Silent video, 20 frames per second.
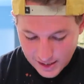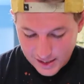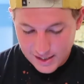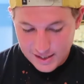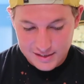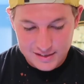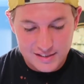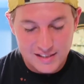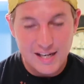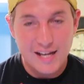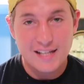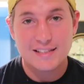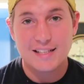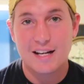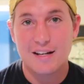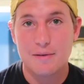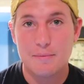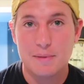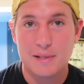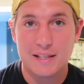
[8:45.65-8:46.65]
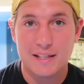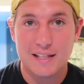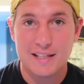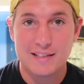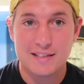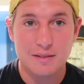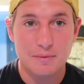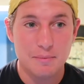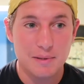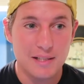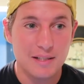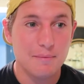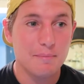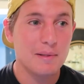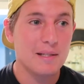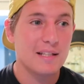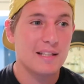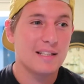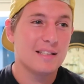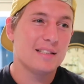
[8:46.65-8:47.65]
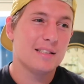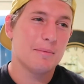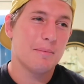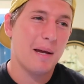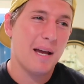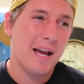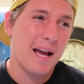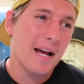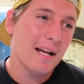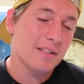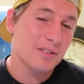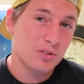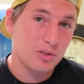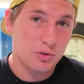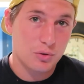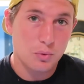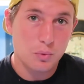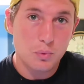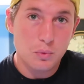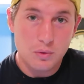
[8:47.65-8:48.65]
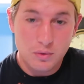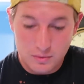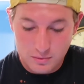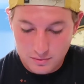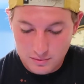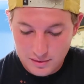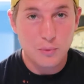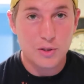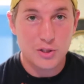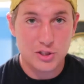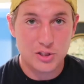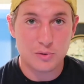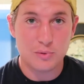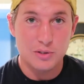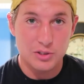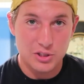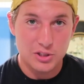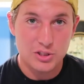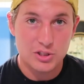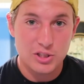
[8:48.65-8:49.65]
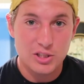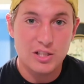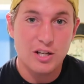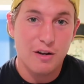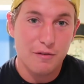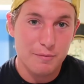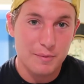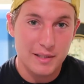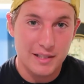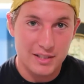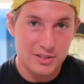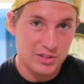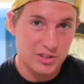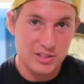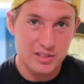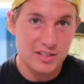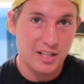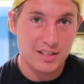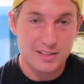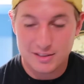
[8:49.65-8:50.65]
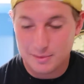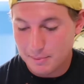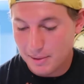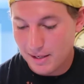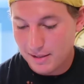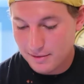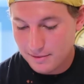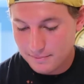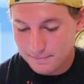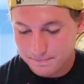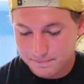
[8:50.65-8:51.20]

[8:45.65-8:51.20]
And he asked how did me and Kenzie meet. Me and Kenzie met at school, which she would just cheat off me because she sucks at math.